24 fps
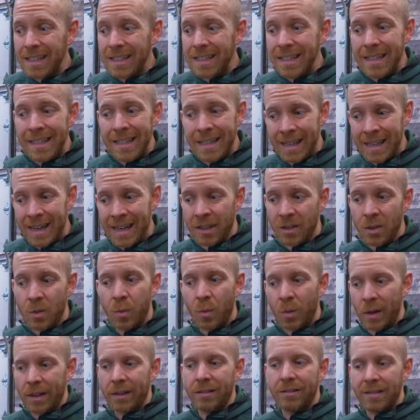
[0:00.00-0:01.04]
intense
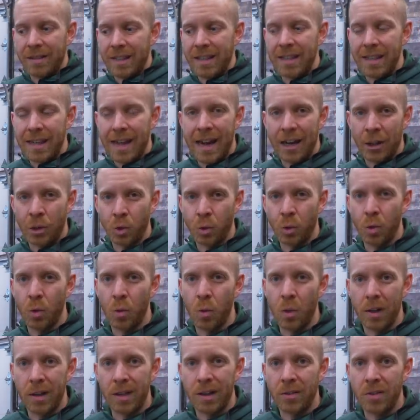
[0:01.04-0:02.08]
what the actual
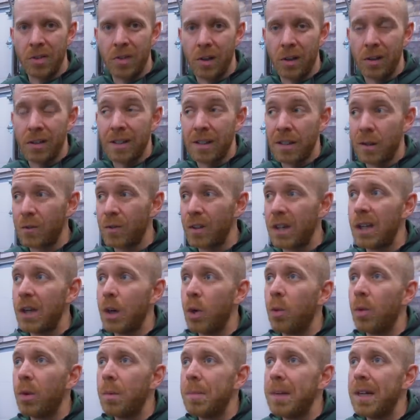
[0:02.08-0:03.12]
workouts are. And this
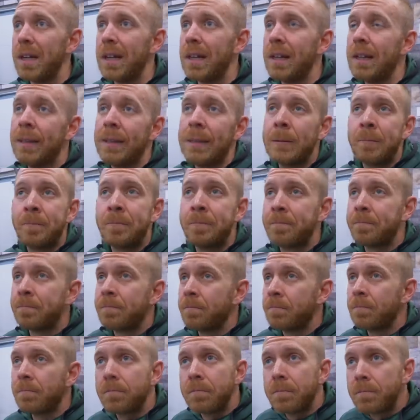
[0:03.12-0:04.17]
video would be
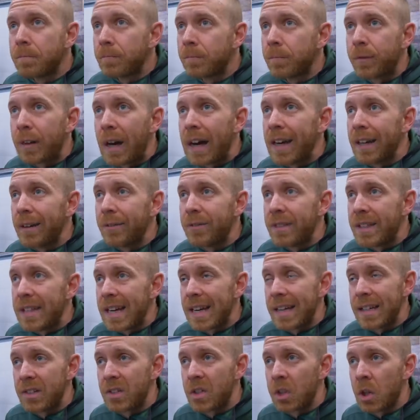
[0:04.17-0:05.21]
5
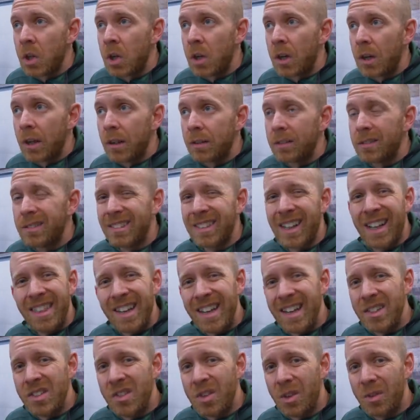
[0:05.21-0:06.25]
days long. I
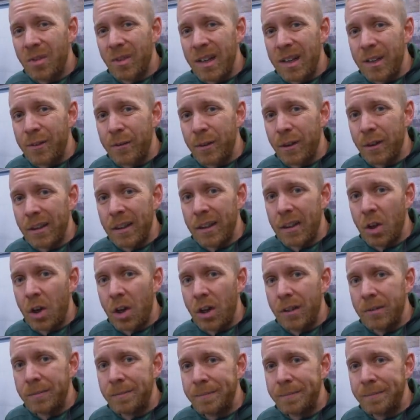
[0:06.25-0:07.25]
think it's already fairly long.